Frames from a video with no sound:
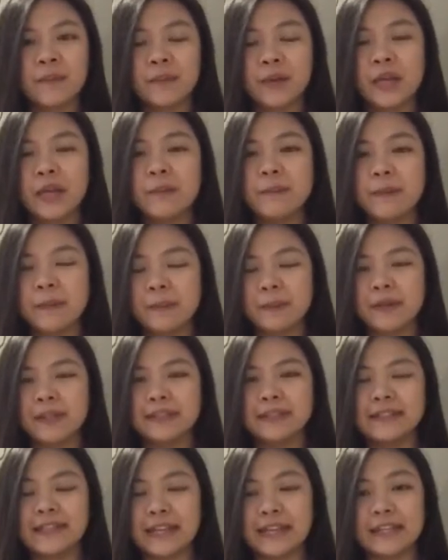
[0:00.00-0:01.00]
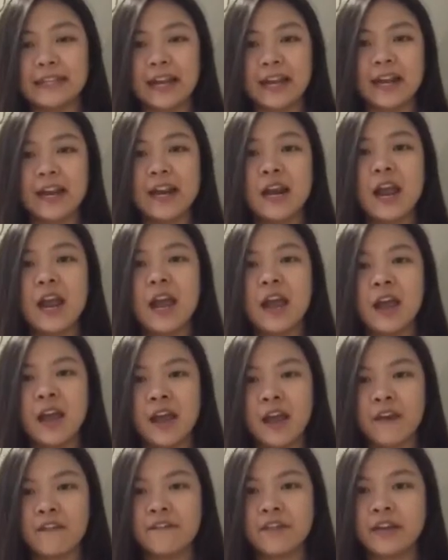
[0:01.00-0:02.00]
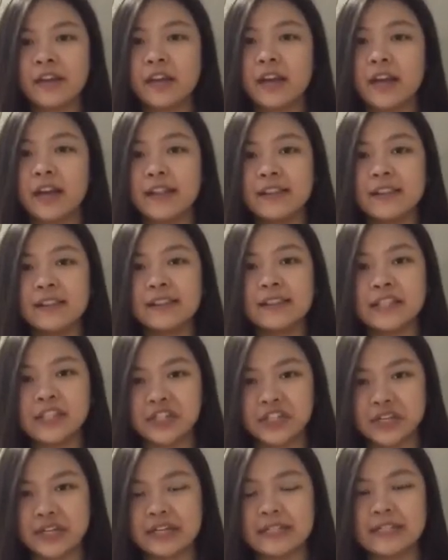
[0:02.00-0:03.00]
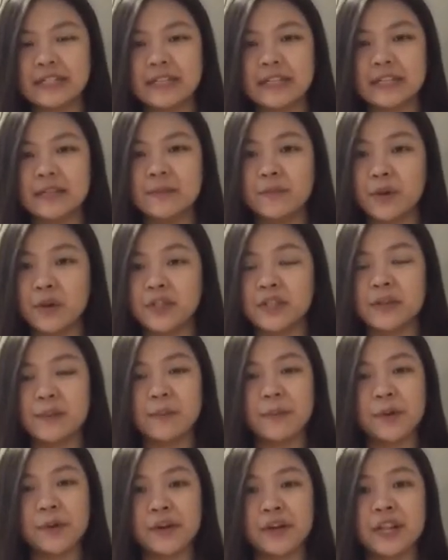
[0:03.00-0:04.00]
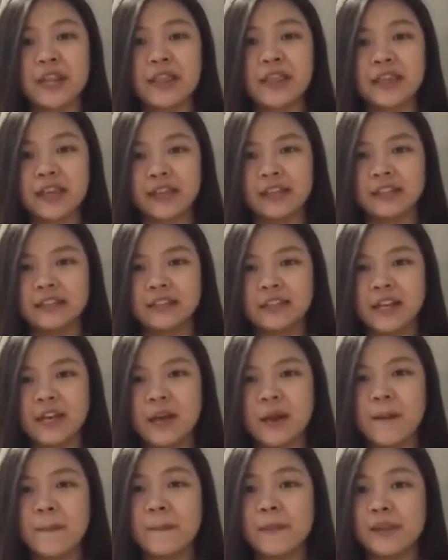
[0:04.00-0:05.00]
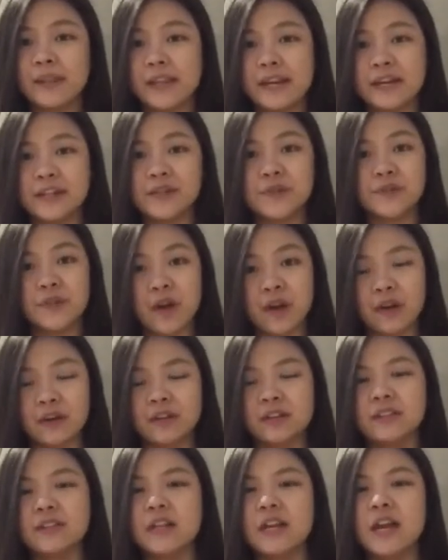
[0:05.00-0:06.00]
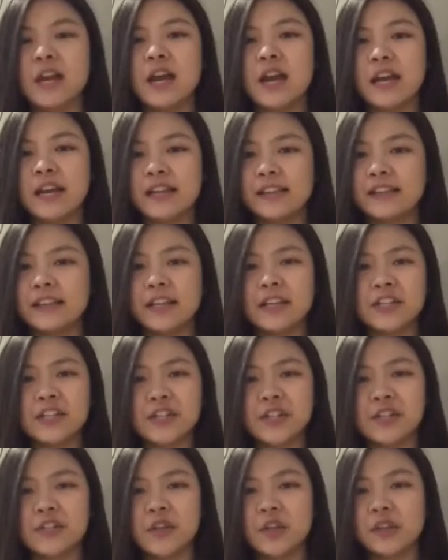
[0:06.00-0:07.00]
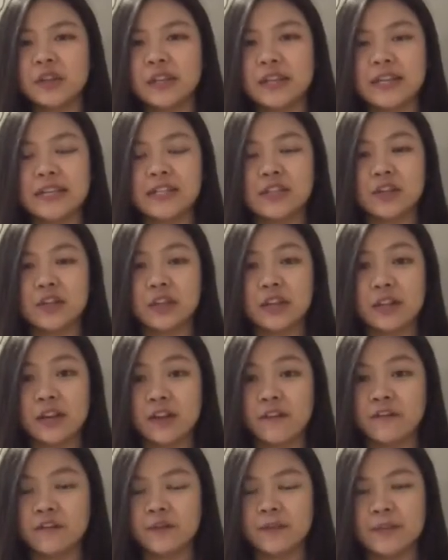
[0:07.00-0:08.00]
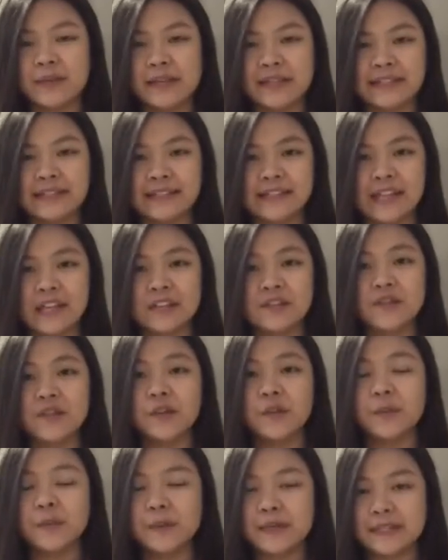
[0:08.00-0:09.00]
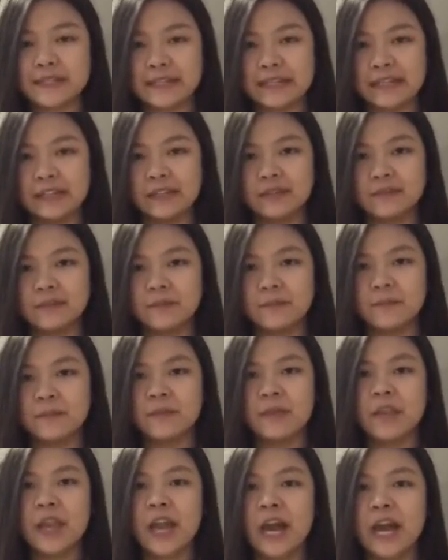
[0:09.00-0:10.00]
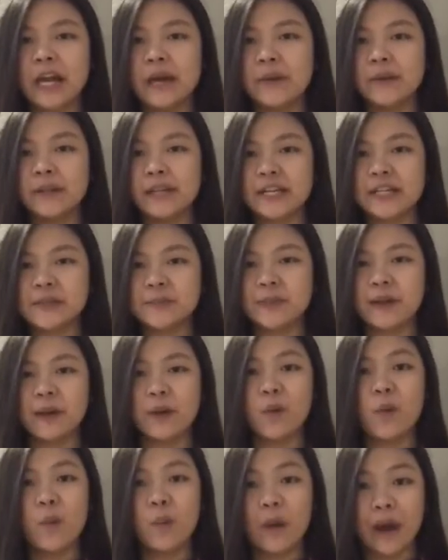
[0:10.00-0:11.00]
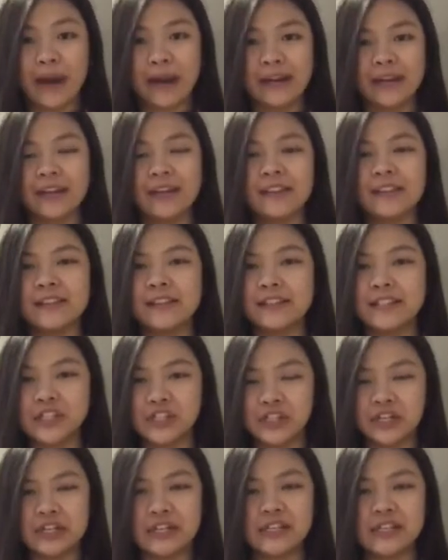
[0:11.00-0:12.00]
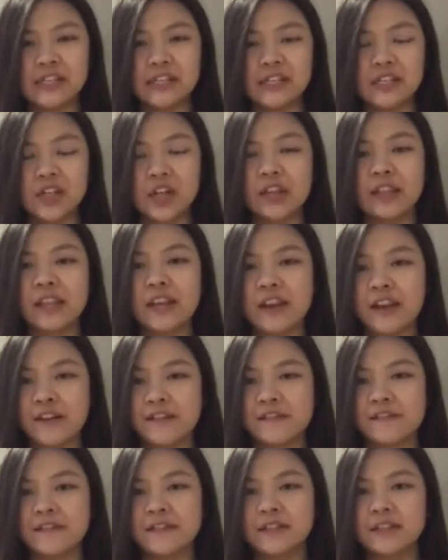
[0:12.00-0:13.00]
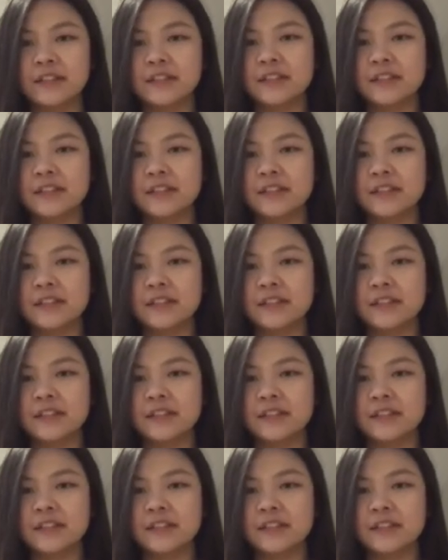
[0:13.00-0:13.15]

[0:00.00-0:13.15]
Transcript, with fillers: many people think that having intelligence is the most important thing but that is wrong intelligence only is not enough to be a successful person I will explain why intelligence is not enough.